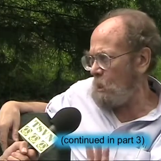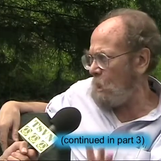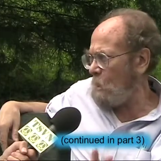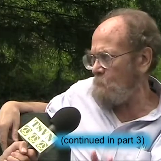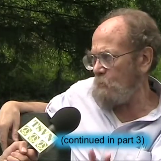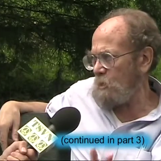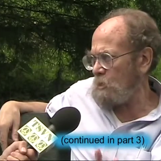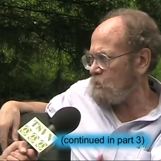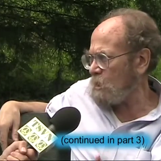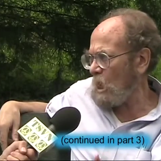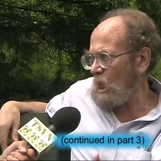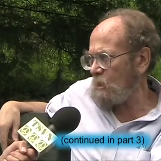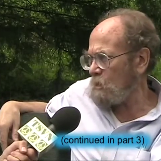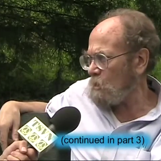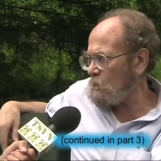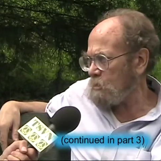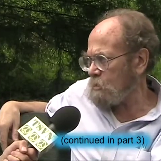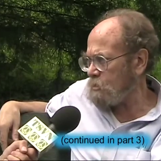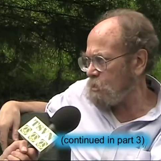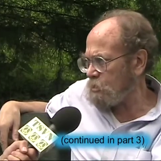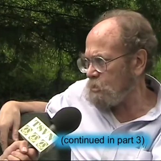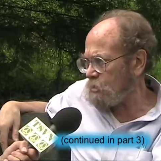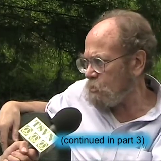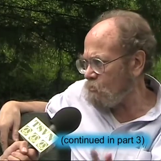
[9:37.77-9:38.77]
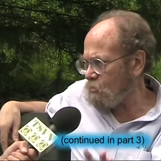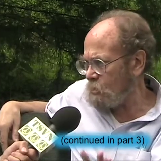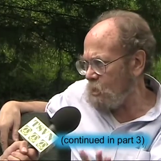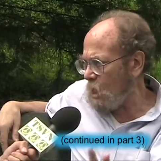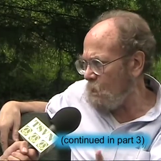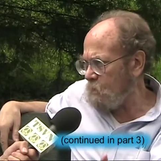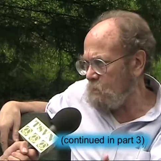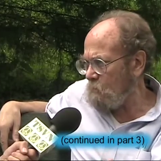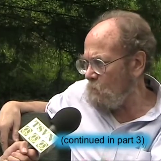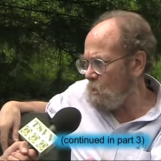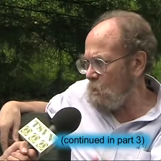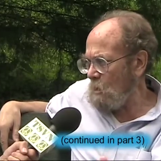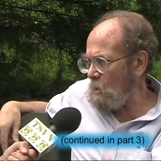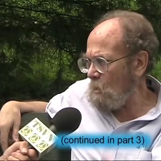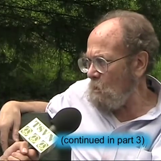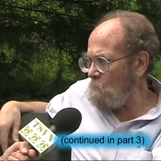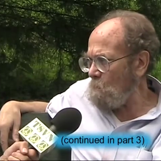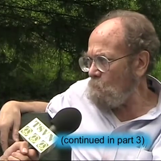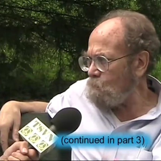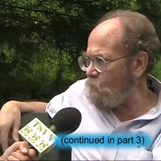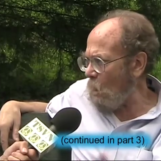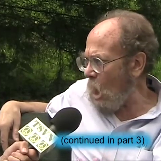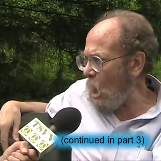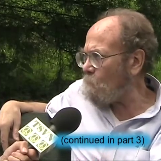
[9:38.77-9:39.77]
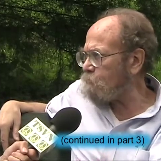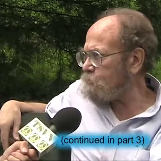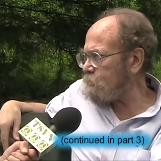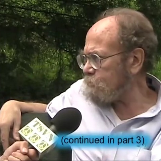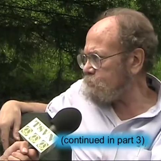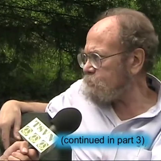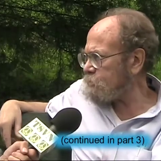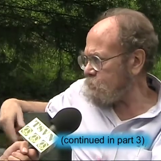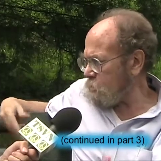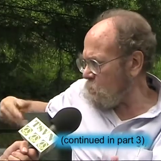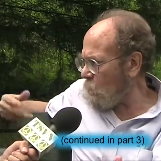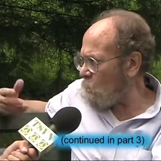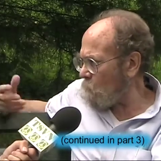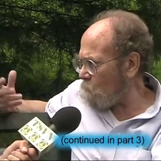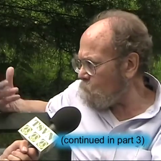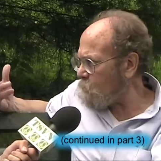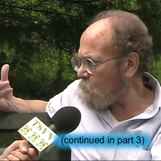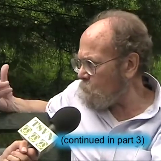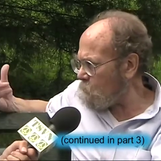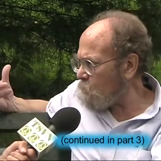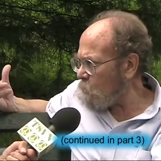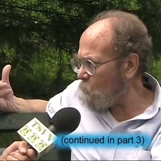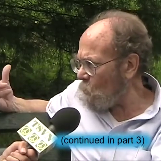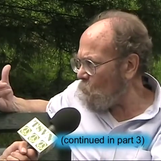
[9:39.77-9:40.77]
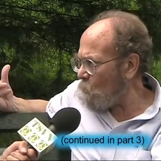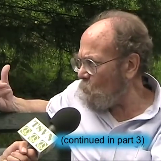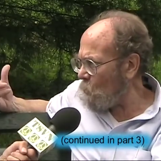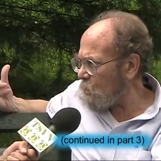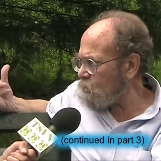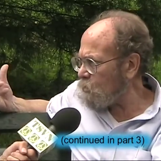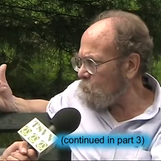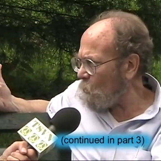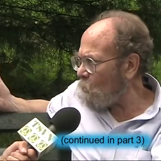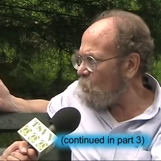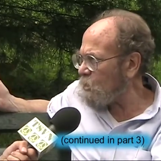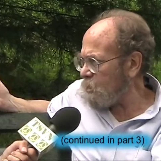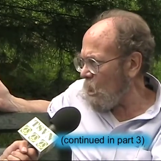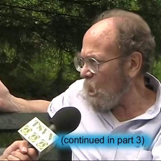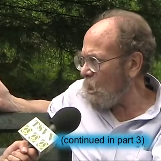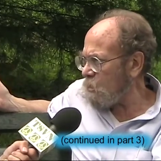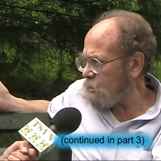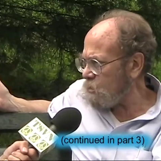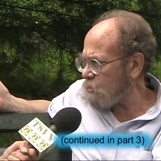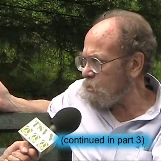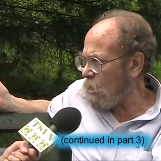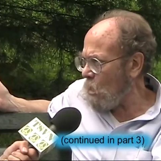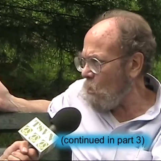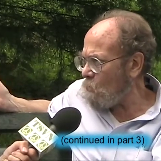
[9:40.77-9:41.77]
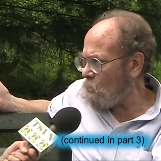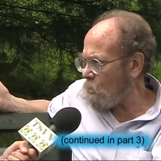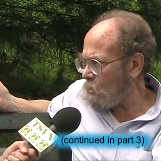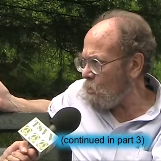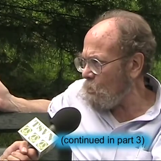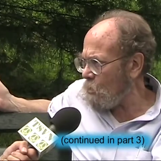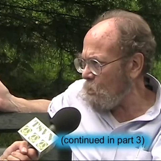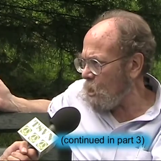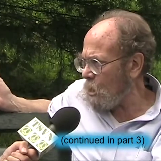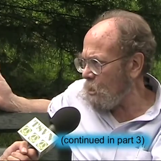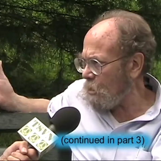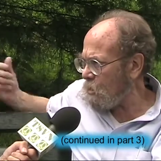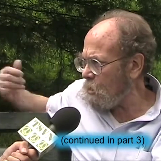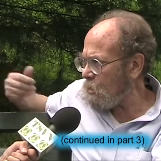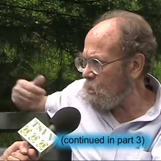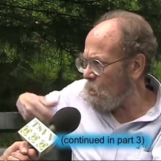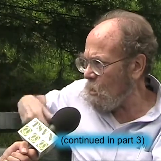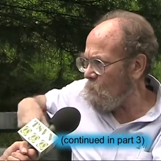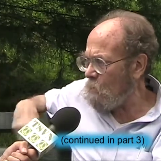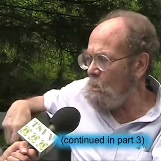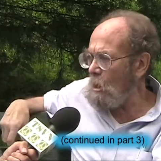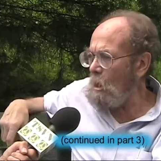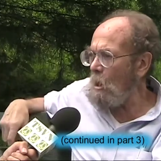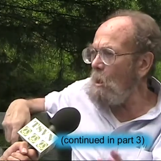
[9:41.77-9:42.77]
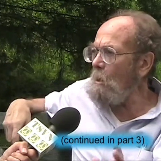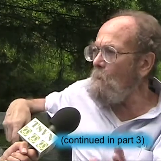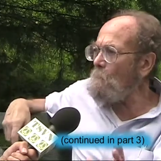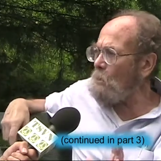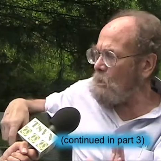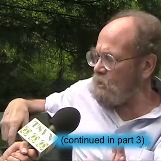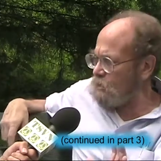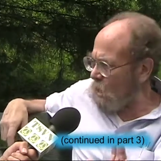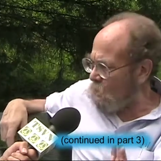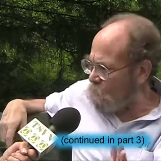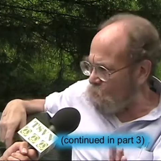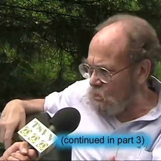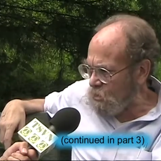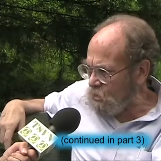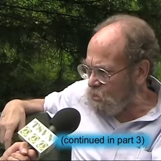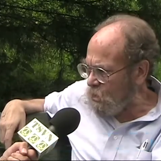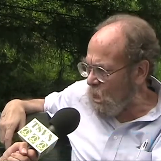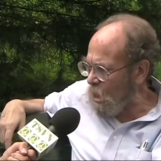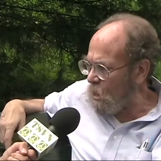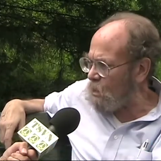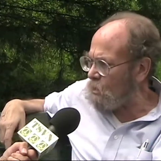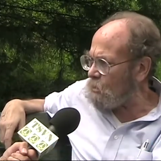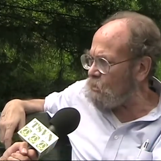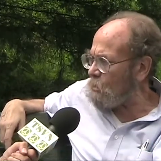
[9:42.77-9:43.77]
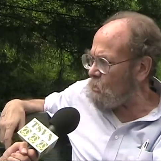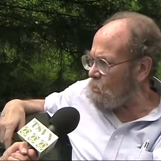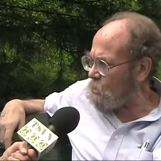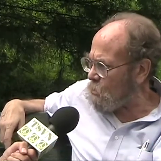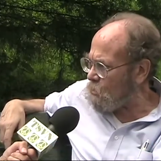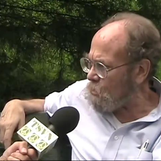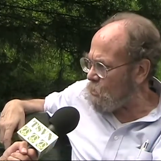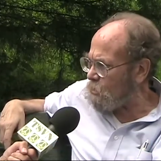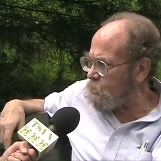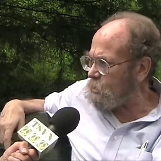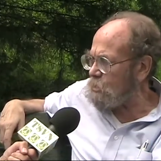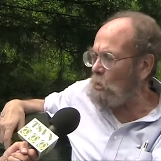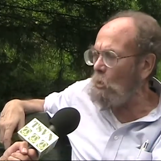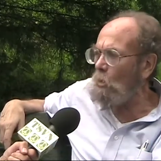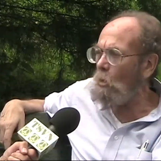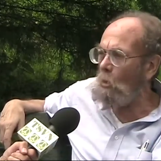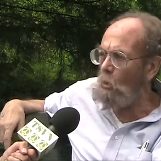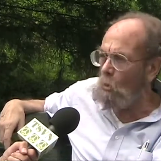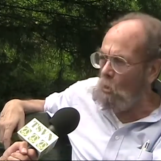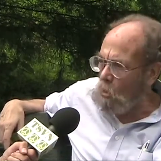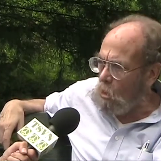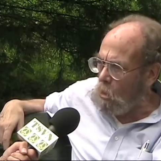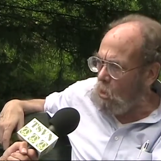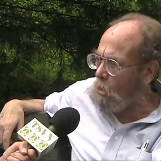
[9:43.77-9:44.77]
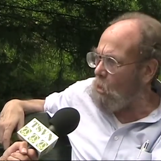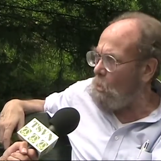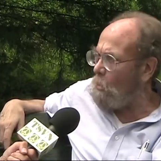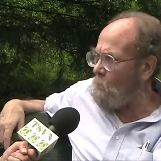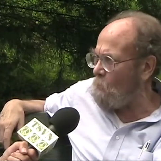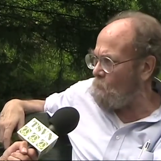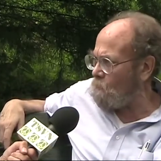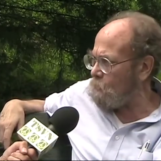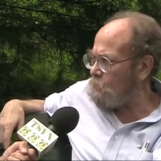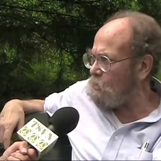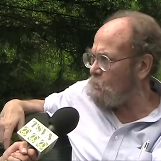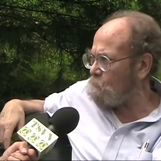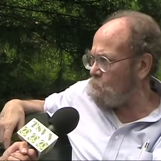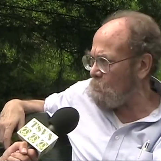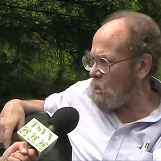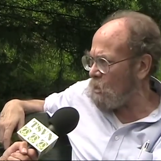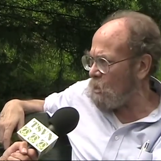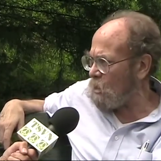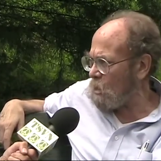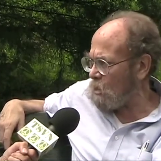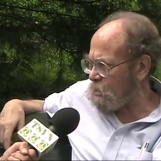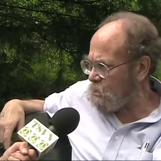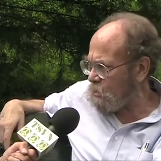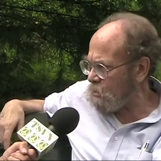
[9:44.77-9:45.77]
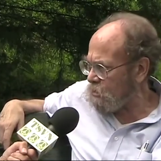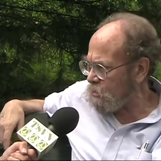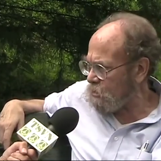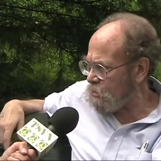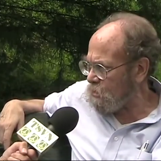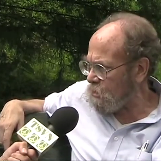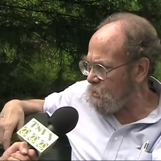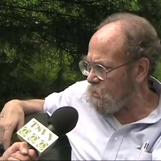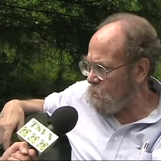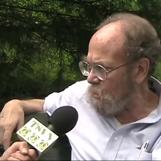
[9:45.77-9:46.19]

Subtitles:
I mean, that will just create problems. People will wonder what the hell's going on, But they were selling the goods all over the Middle East.